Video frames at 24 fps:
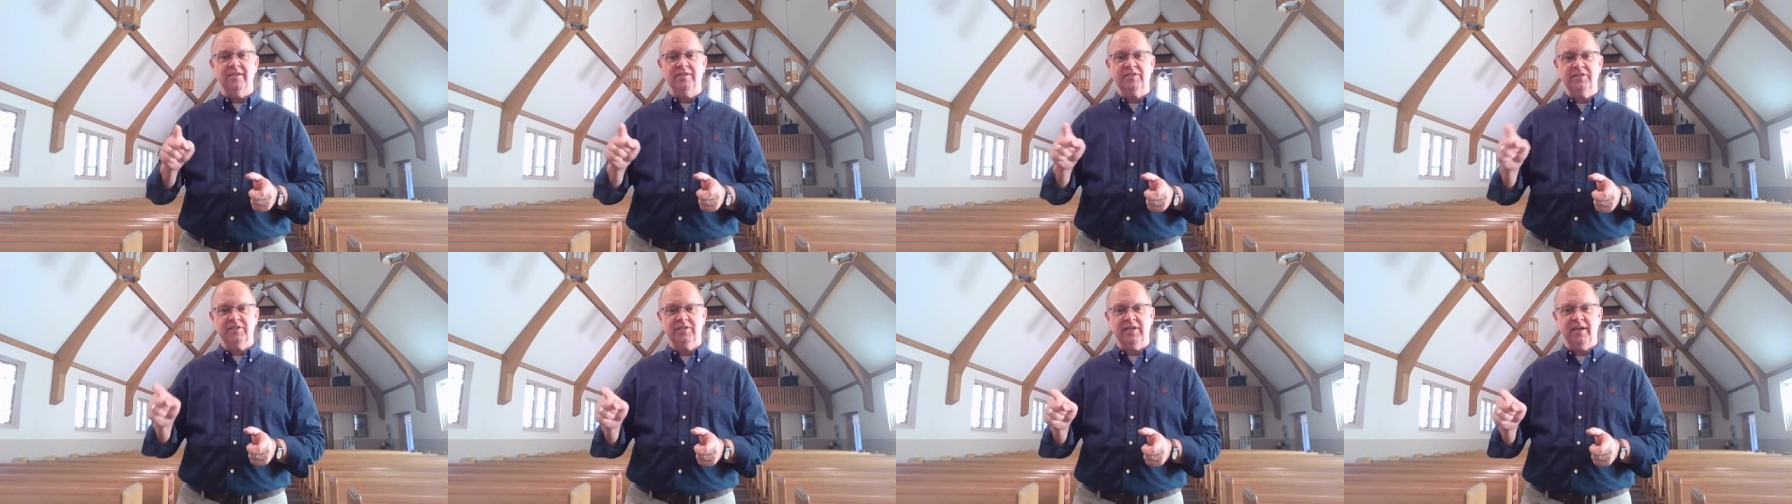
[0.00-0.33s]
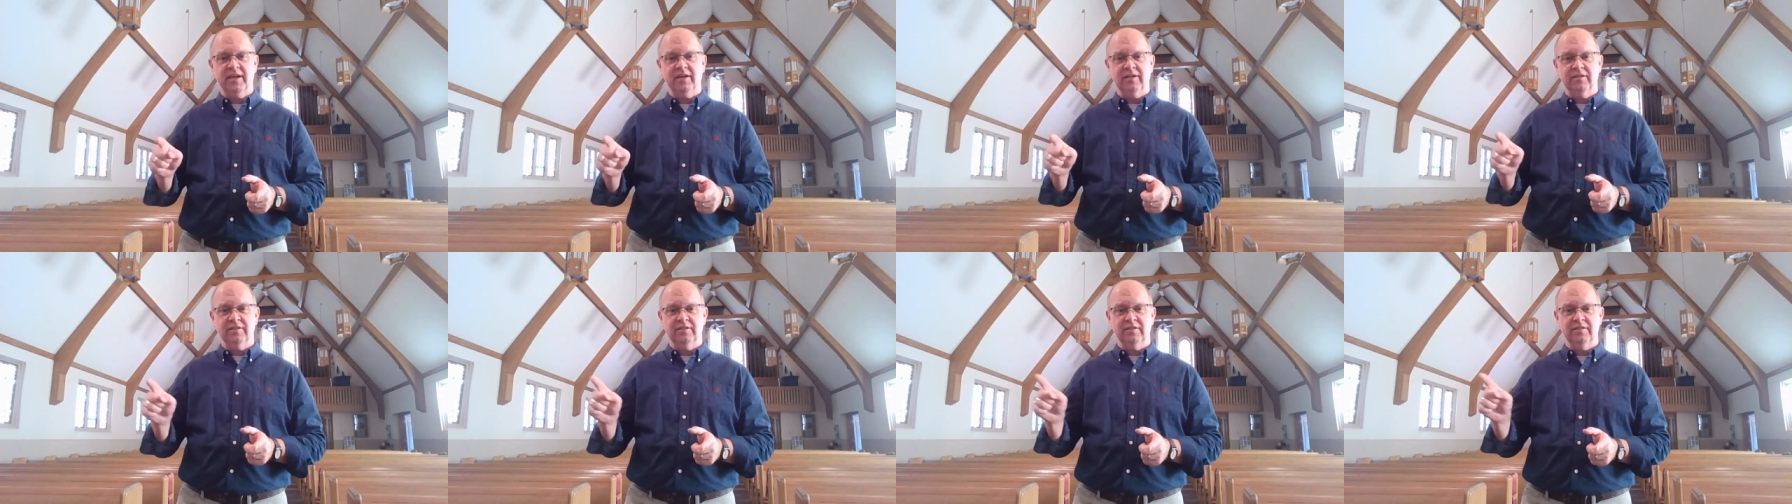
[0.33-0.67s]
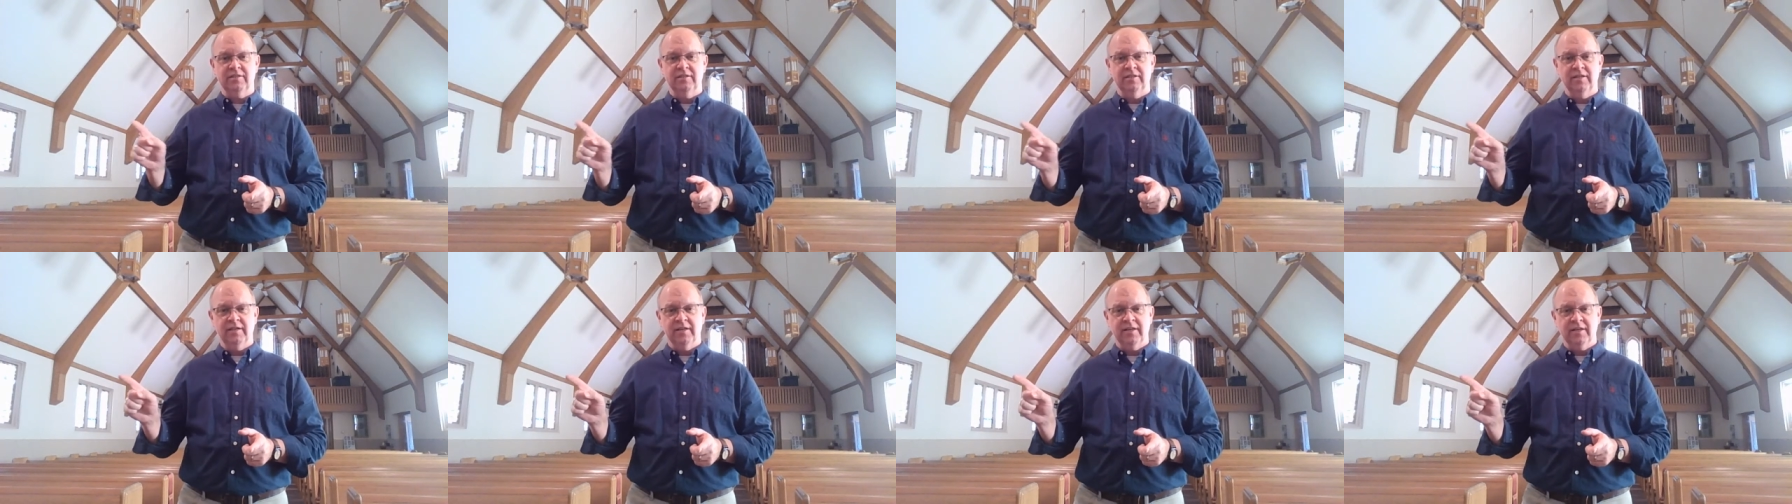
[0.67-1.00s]

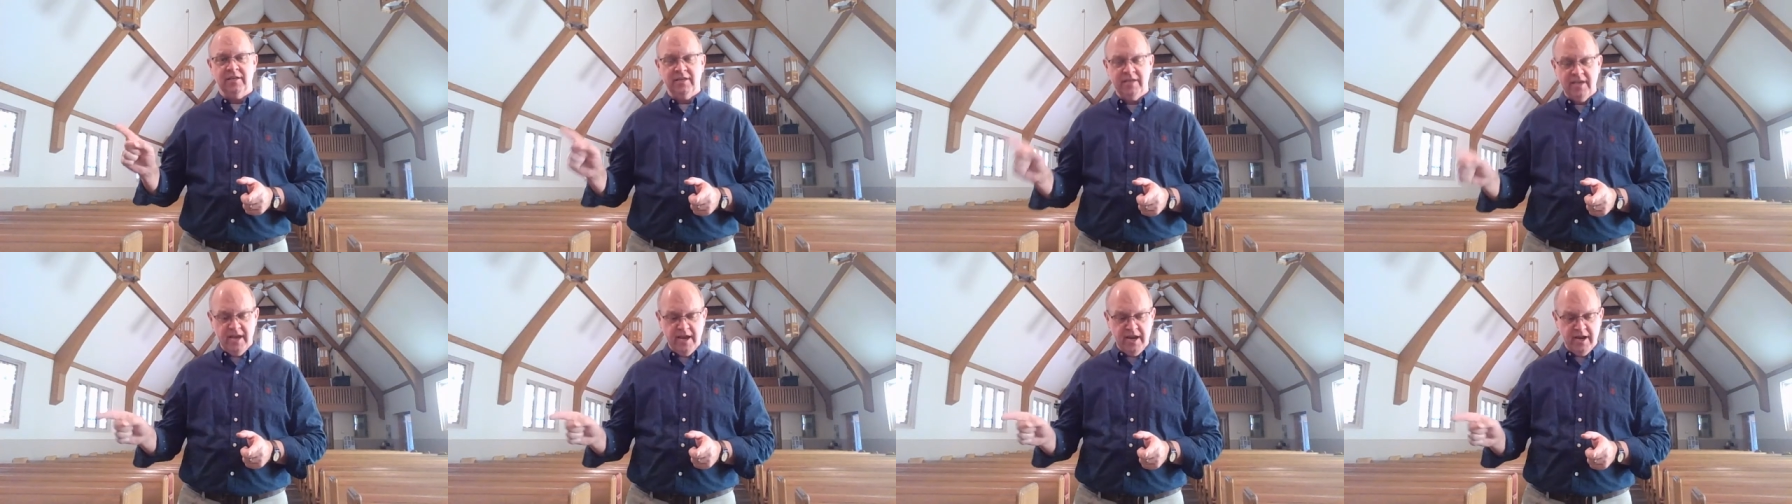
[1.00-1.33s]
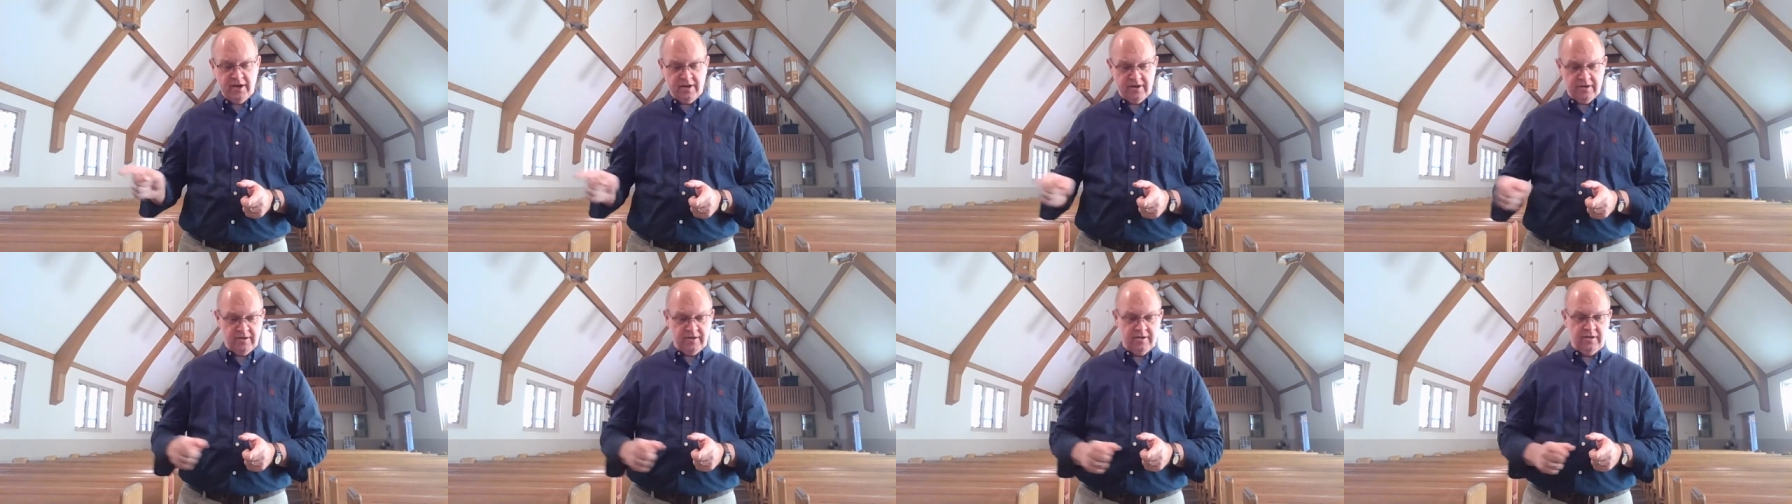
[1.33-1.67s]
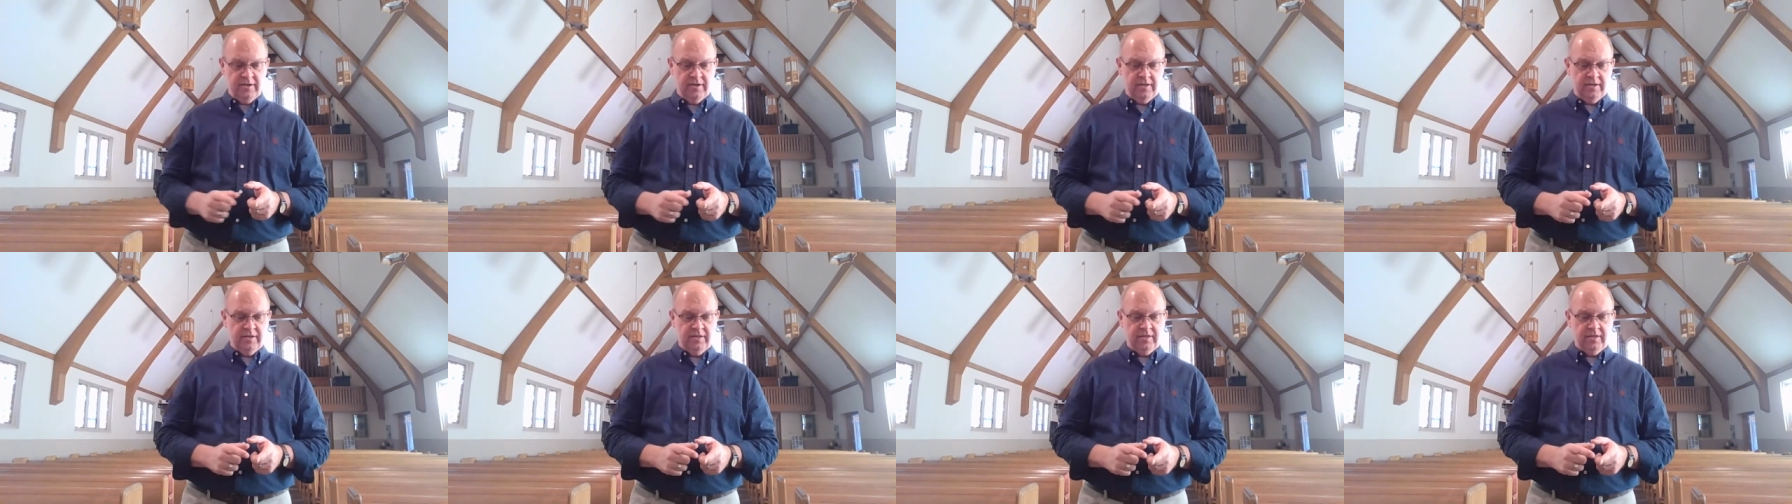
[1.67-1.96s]
single year